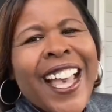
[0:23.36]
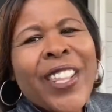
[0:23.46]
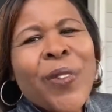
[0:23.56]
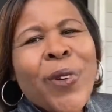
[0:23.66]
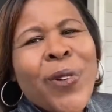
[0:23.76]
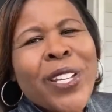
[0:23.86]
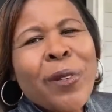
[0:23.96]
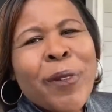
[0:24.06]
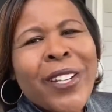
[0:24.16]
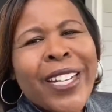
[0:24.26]
Hi there,
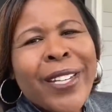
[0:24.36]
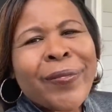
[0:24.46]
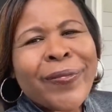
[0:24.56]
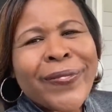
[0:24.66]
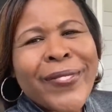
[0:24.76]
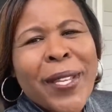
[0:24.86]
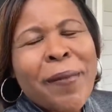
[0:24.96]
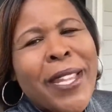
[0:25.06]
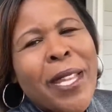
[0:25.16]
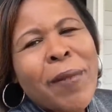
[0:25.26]
Rowan community.
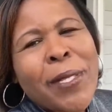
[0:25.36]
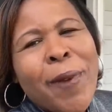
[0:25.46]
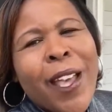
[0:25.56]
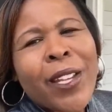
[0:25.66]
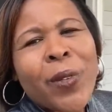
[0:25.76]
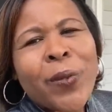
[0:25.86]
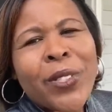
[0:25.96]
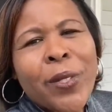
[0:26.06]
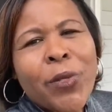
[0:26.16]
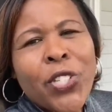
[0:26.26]
My name is Monika
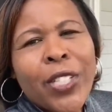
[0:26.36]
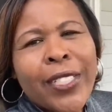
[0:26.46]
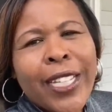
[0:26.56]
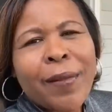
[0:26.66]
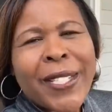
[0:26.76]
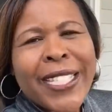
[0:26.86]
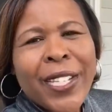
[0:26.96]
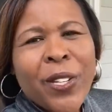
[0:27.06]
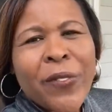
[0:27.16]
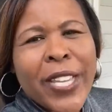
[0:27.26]
Williams Shealey. I'm the
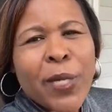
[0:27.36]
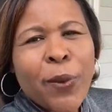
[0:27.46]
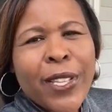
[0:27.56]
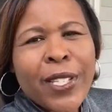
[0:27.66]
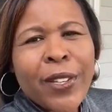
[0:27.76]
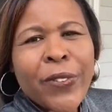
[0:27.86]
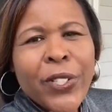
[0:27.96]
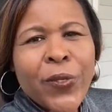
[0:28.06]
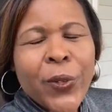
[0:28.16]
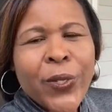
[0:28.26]
Senior Vice President
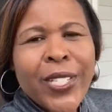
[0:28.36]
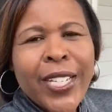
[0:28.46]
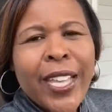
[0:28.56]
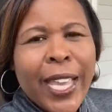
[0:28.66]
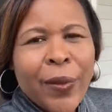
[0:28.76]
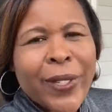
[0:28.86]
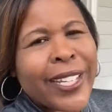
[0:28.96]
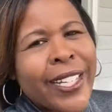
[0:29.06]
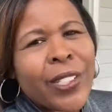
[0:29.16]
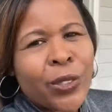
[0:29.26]
for Diversity,
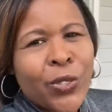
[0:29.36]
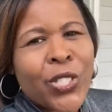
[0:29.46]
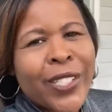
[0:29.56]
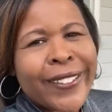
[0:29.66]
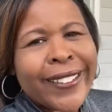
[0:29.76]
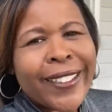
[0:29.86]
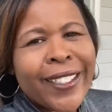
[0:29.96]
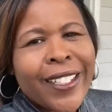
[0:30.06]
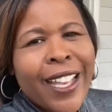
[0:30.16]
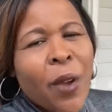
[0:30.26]
Equity, and Inclusion.
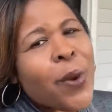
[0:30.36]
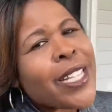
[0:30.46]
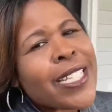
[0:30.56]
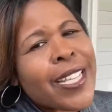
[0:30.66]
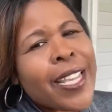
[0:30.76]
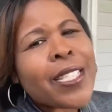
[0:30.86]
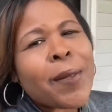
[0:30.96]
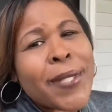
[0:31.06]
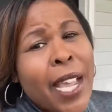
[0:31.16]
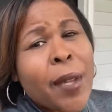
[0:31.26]
I wanted to take
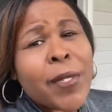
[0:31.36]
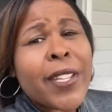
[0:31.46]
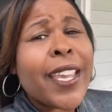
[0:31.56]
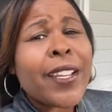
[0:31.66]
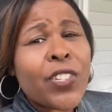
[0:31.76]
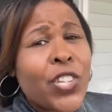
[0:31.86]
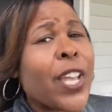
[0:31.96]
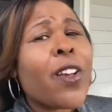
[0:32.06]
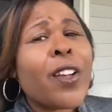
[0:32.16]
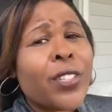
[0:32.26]
some time today to
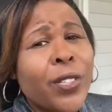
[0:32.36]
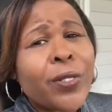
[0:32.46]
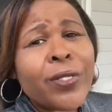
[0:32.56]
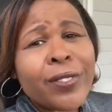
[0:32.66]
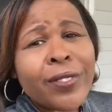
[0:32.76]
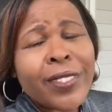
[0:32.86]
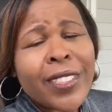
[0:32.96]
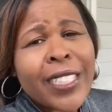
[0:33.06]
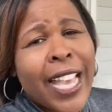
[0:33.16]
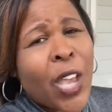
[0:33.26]
check on you.
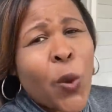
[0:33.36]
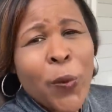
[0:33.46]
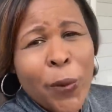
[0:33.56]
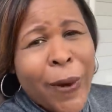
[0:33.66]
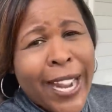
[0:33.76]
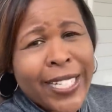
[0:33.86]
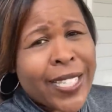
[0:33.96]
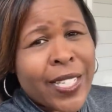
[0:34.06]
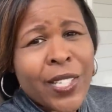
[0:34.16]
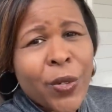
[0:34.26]
I hope you're
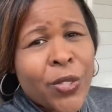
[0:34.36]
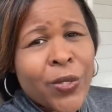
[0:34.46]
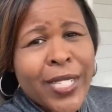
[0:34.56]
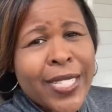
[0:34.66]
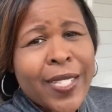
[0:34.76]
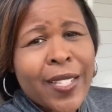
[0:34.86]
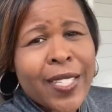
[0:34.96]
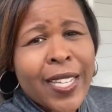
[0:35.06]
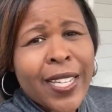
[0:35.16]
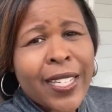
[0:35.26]
practicing social
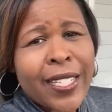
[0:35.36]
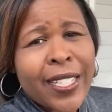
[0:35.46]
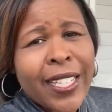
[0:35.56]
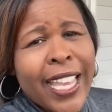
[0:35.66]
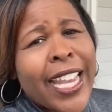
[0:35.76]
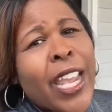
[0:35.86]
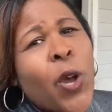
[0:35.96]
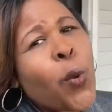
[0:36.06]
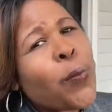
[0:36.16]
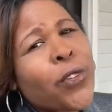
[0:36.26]
distancing, and I
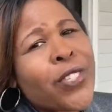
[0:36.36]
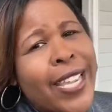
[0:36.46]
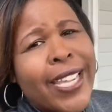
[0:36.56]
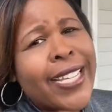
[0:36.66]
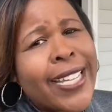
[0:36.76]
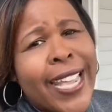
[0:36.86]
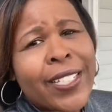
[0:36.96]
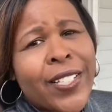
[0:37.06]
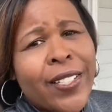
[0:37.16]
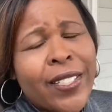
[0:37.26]
hope you're staying
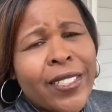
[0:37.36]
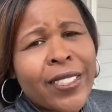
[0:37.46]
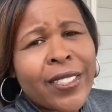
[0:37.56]
connected.